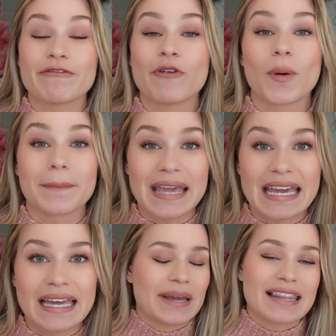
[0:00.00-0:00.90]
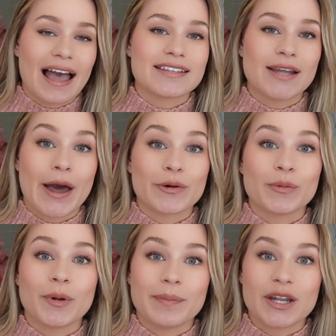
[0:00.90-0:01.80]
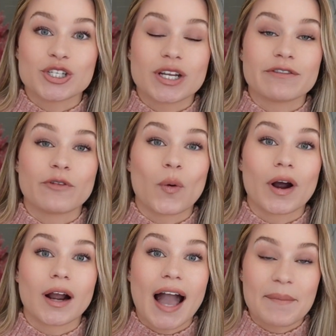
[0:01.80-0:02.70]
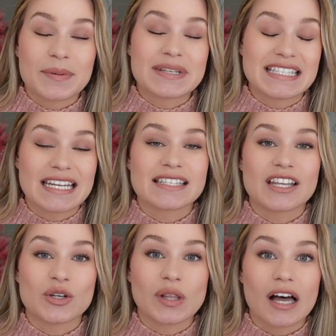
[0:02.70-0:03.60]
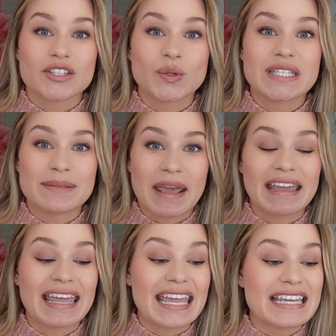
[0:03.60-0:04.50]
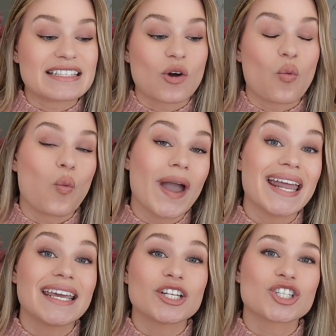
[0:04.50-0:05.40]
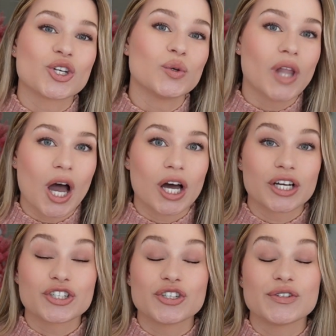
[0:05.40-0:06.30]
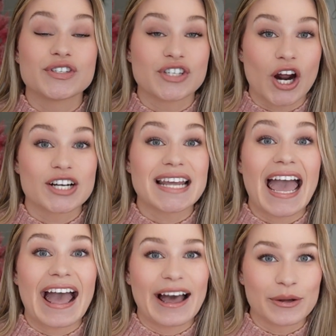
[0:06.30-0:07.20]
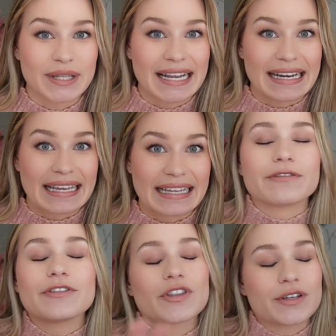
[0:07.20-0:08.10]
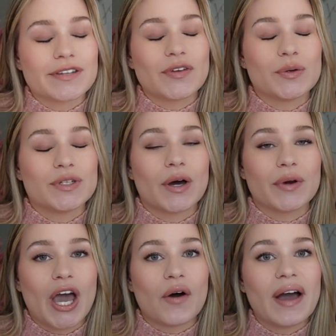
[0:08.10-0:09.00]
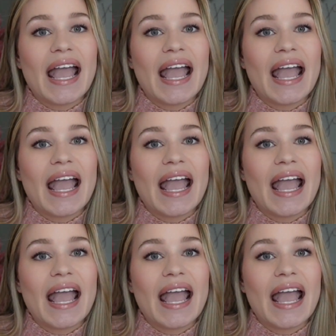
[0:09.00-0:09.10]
for me. My last honorable mention for common mistakes that new law students make is waiting too long to start outlining. For those of you who don't know,